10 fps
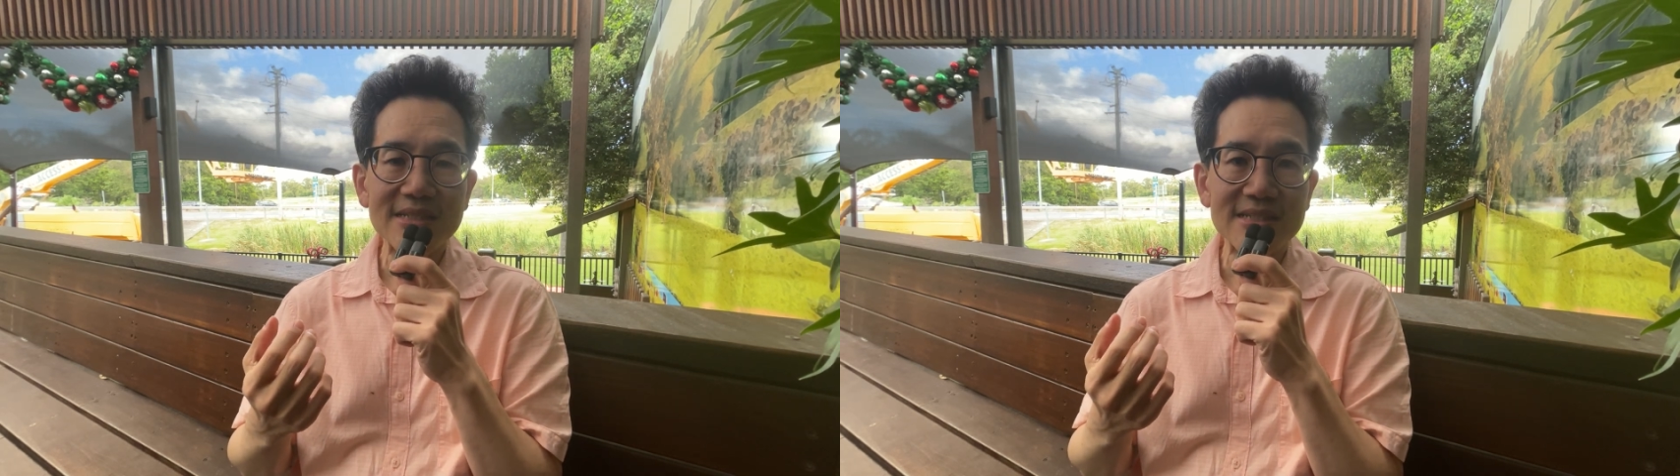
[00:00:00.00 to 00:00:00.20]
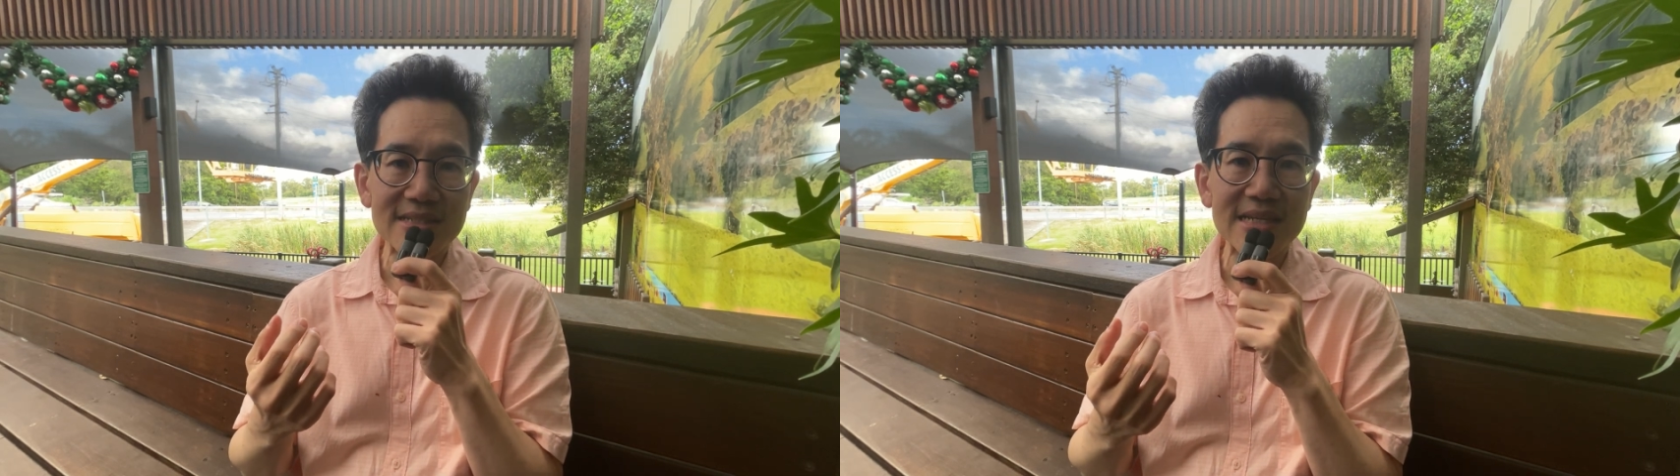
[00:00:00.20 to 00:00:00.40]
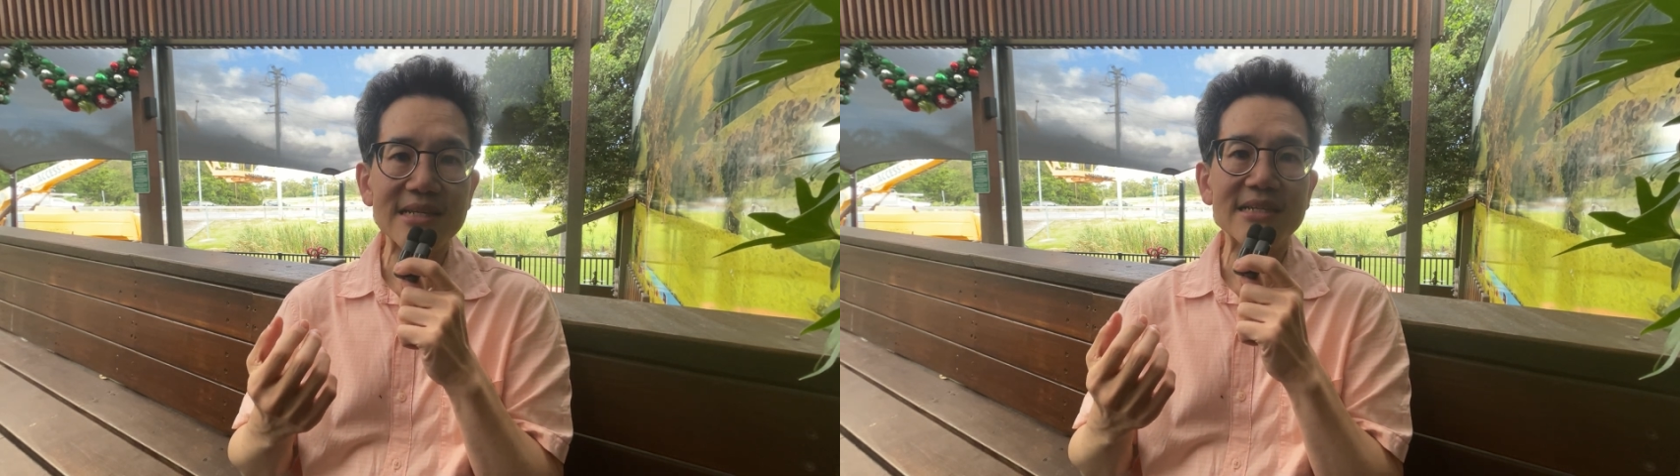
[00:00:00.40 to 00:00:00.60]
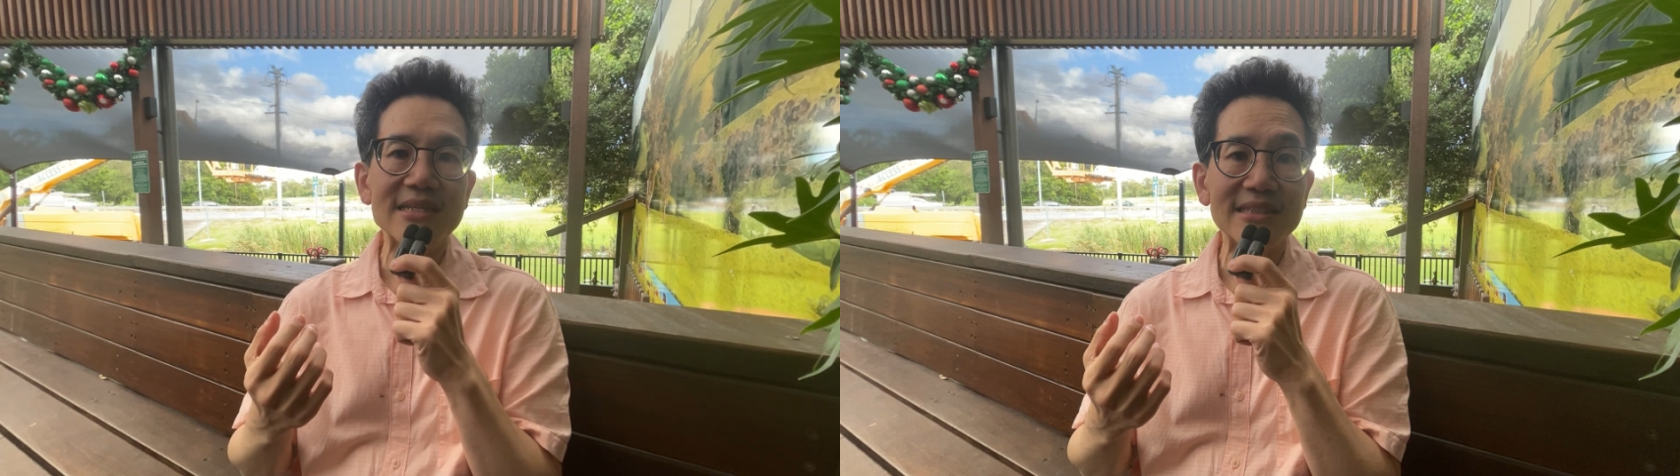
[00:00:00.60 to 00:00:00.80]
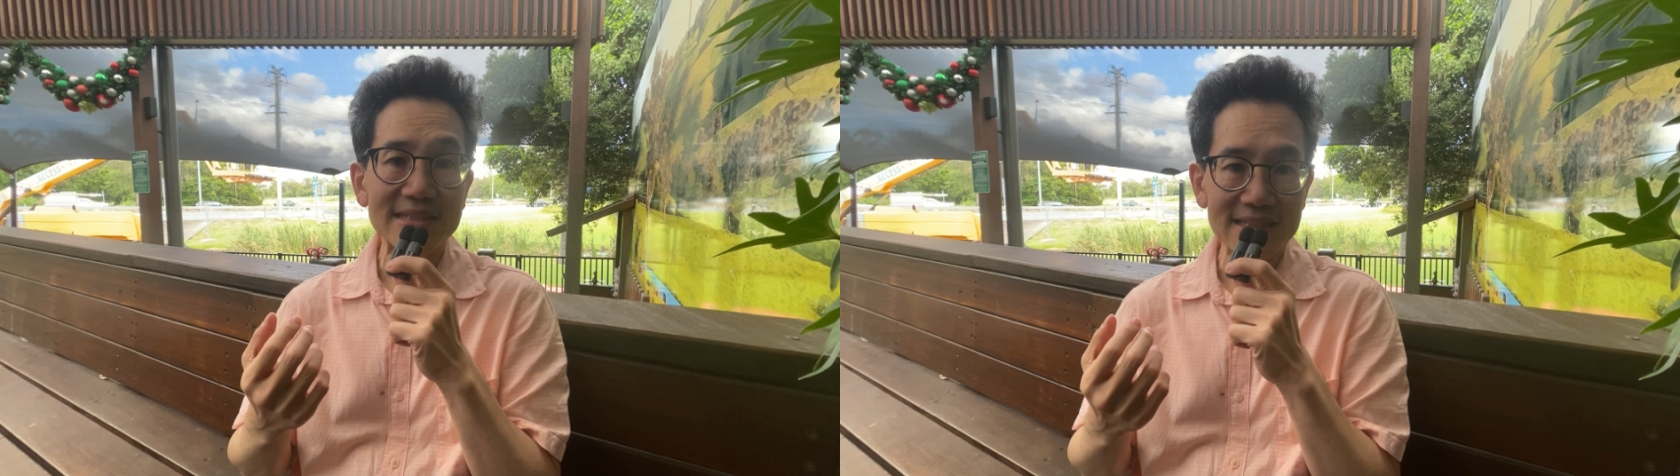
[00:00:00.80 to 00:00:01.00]

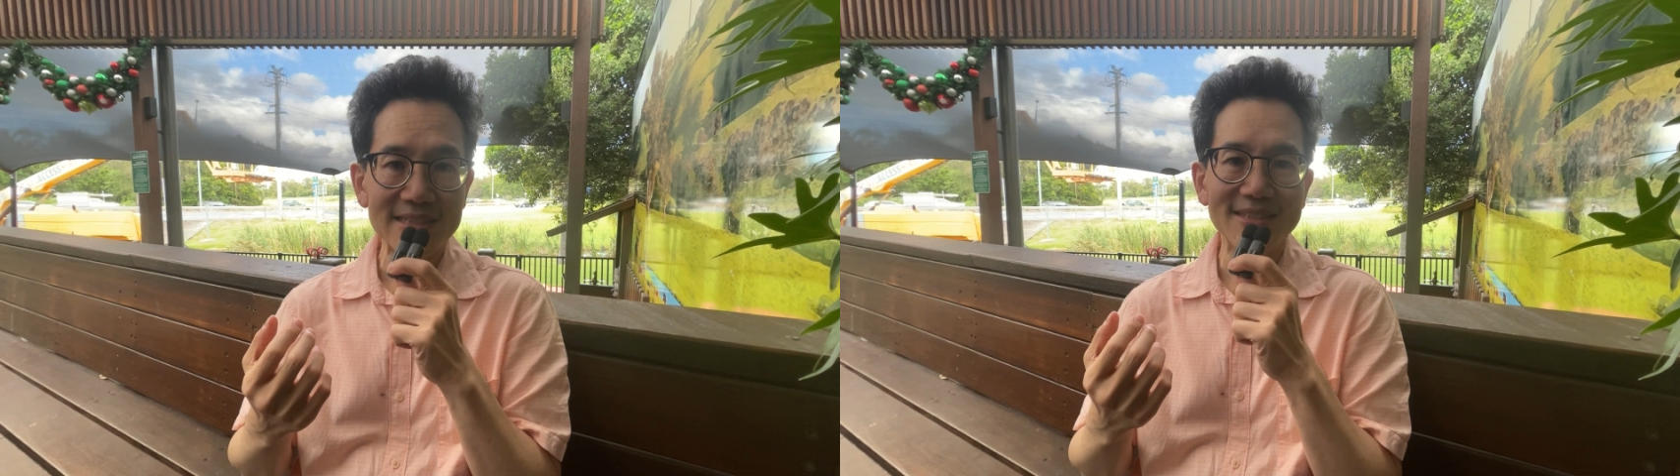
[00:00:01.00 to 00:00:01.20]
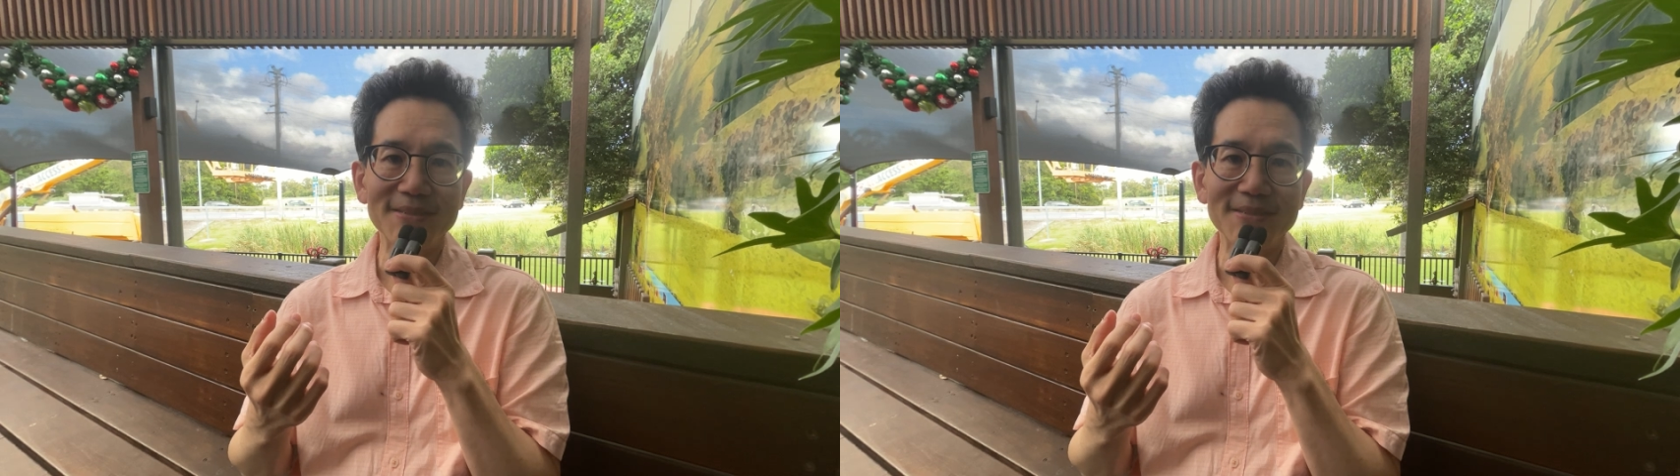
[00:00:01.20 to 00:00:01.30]
zinc did.